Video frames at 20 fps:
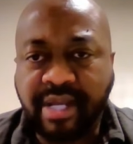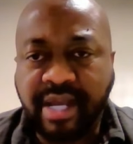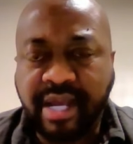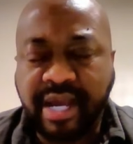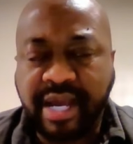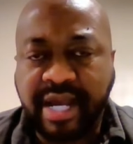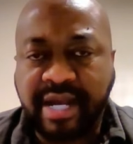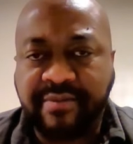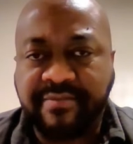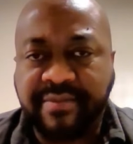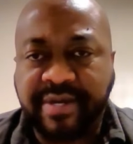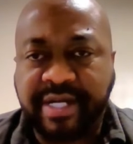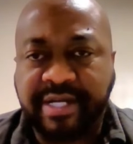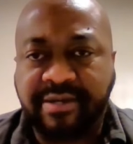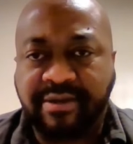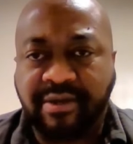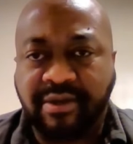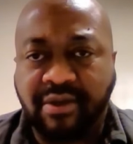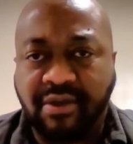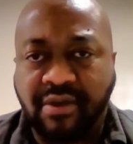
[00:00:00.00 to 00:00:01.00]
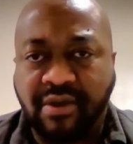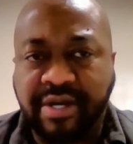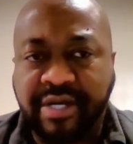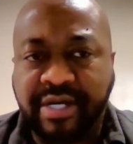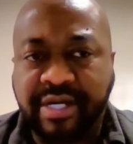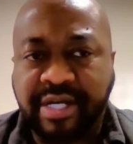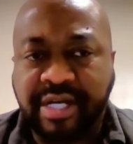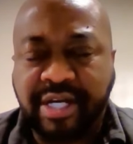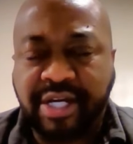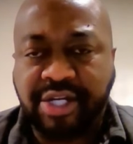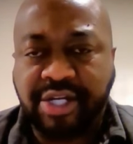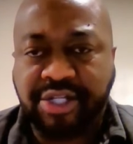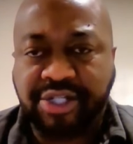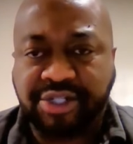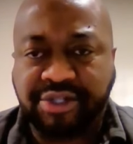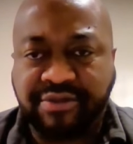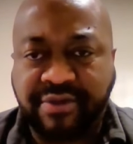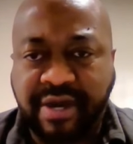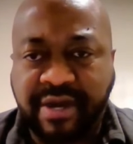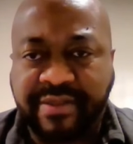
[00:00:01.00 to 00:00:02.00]
and may the Lord
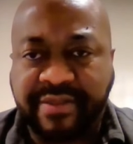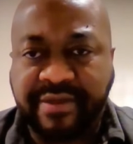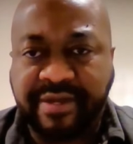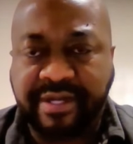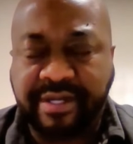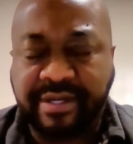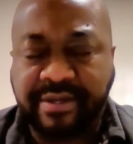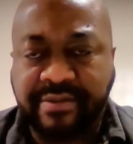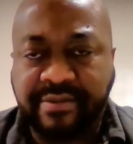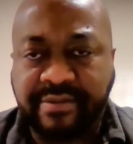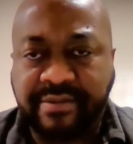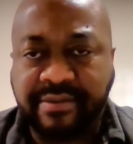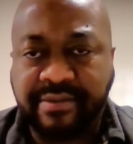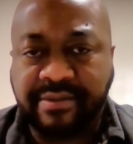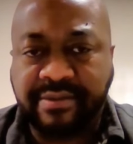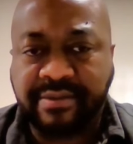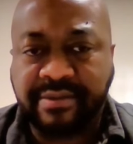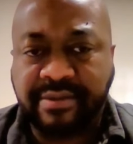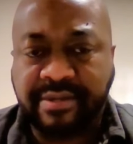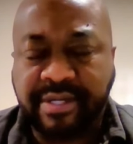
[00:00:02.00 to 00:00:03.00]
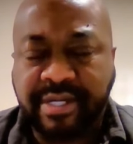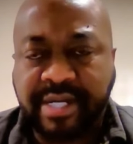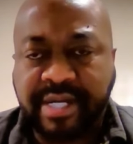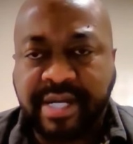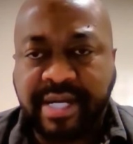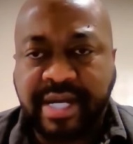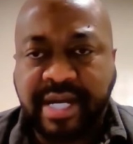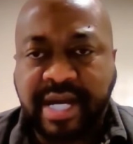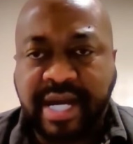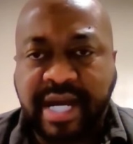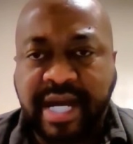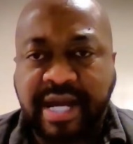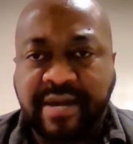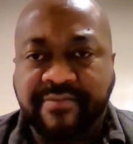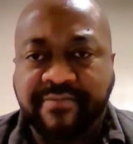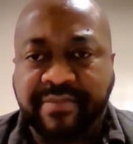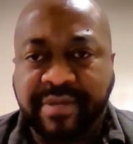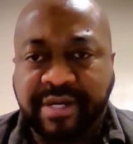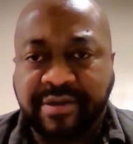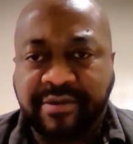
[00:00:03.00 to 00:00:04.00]
strengthen you
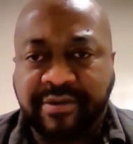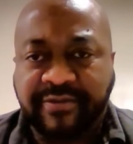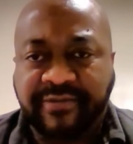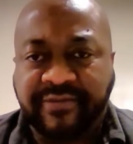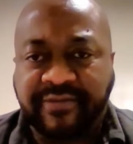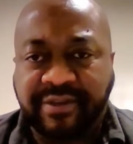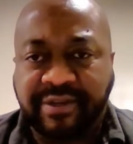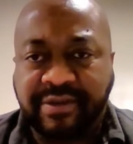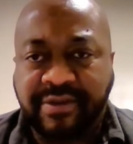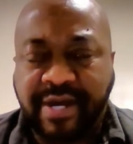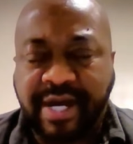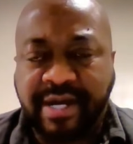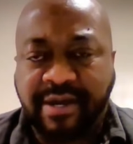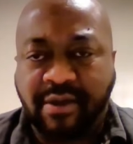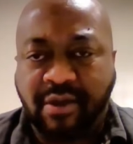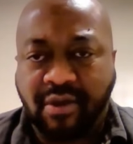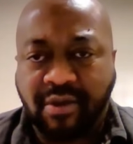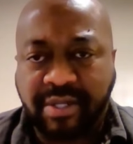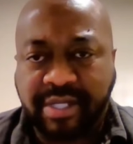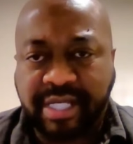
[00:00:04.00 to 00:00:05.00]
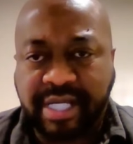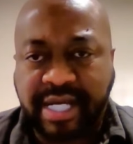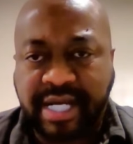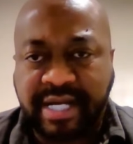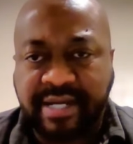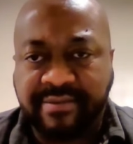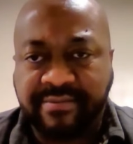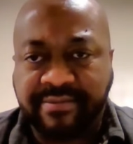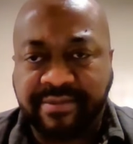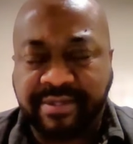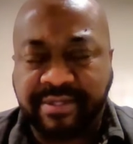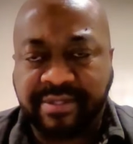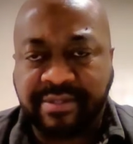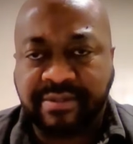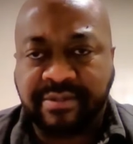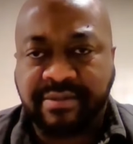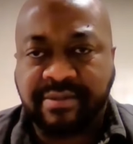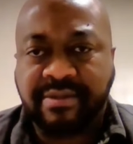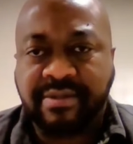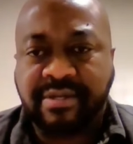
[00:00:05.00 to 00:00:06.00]
and be with you at all times.
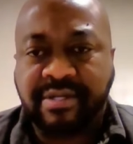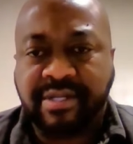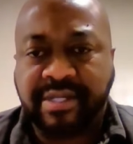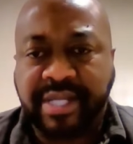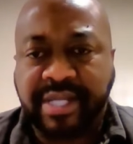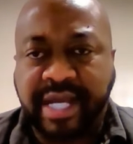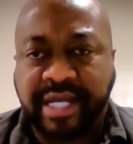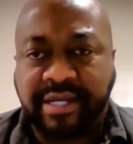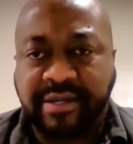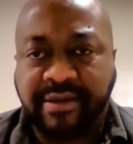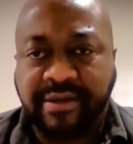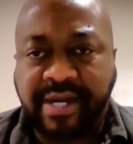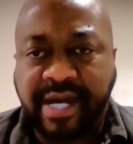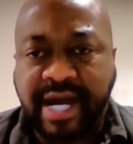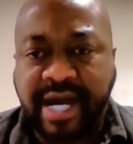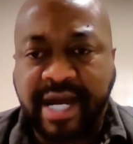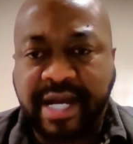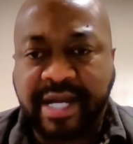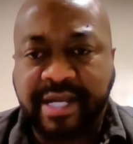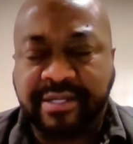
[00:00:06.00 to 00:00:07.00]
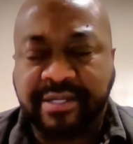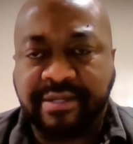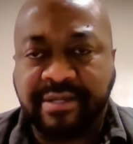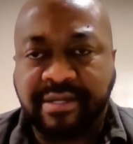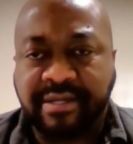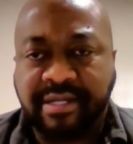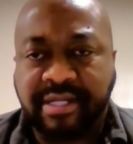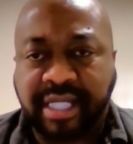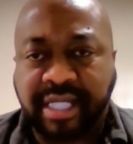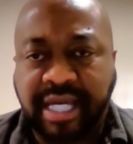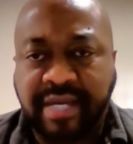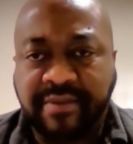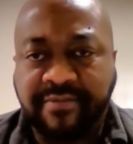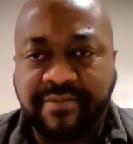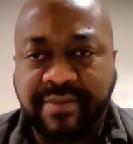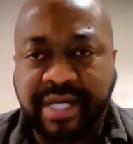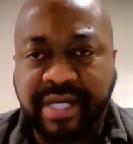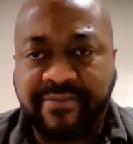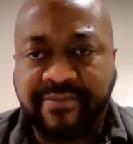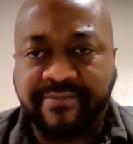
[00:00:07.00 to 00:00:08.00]
Thank you, guys. Keep
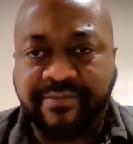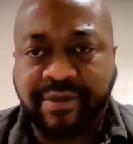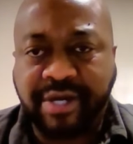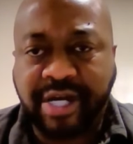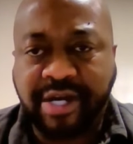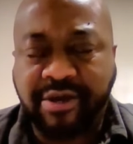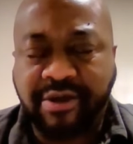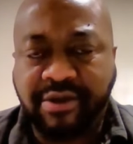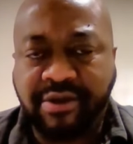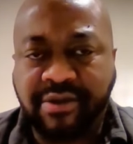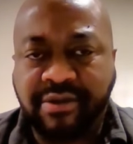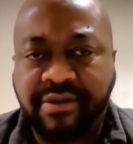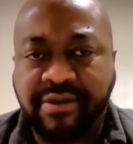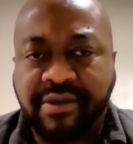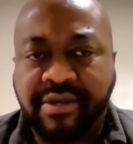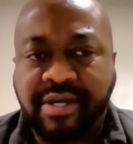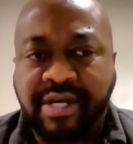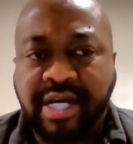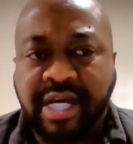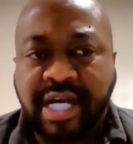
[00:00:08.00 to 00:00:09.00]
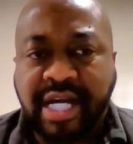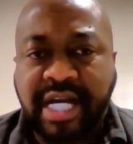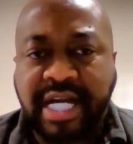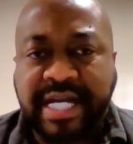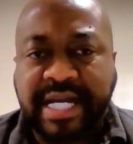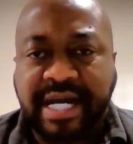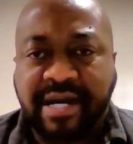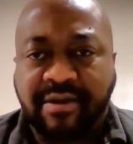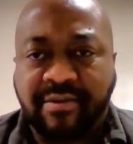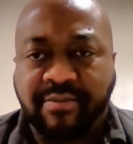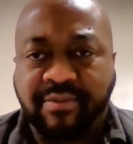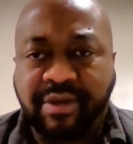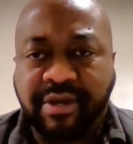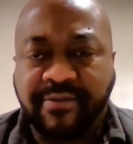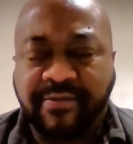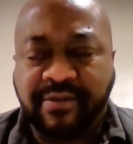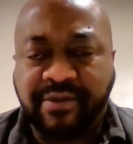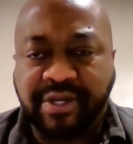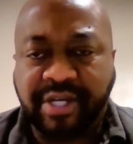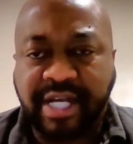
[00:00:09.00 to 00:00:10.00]
me in prayer, and I'll pray
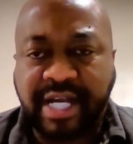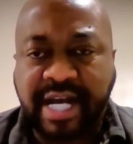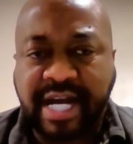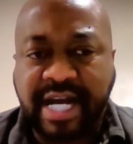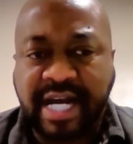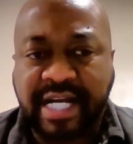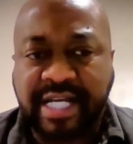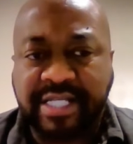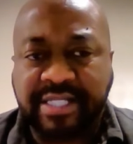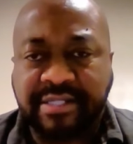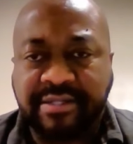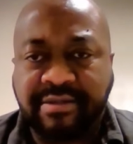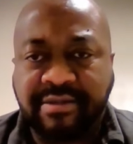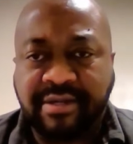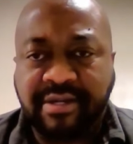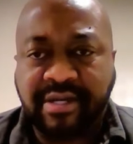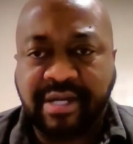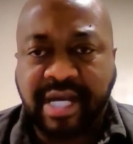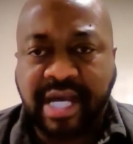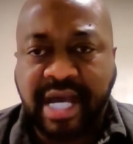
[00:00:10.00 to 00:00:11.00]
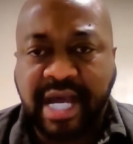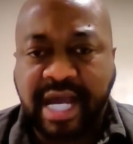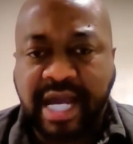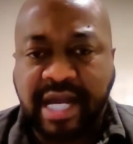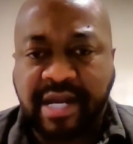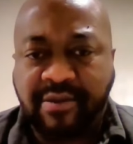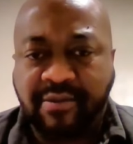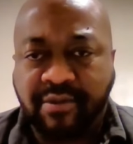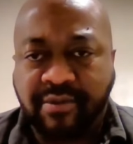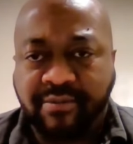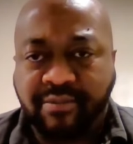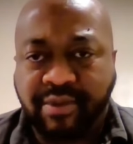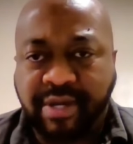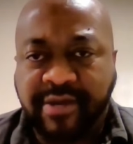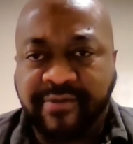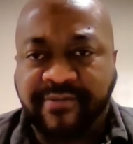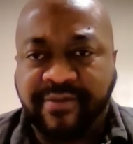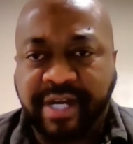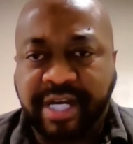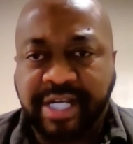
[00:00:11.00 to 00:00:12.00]
for you guys, and we'll pray
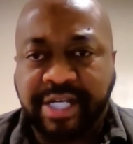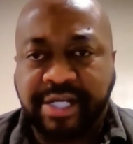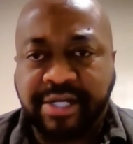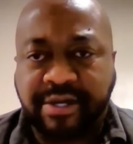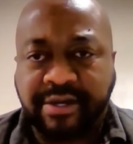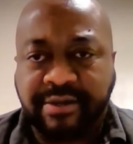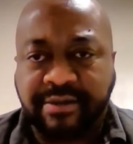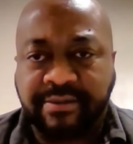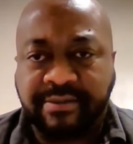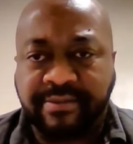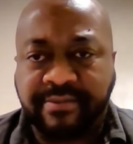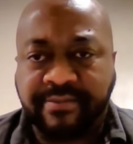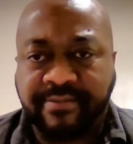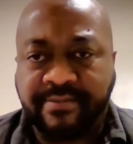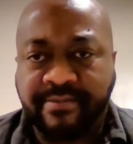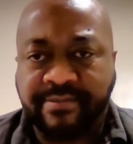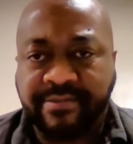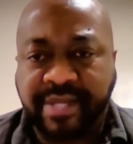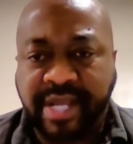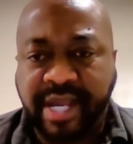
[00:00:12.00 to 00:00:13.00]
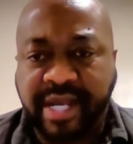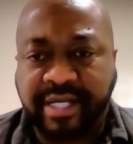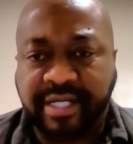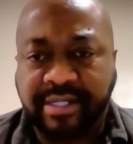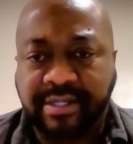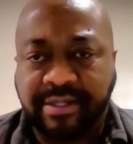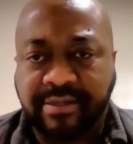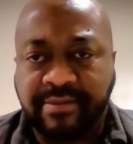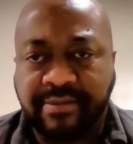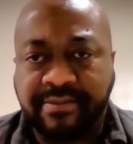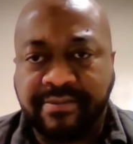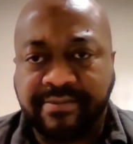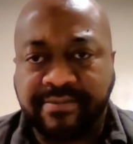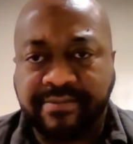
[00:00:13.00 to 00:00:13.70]
for each other. Thank you.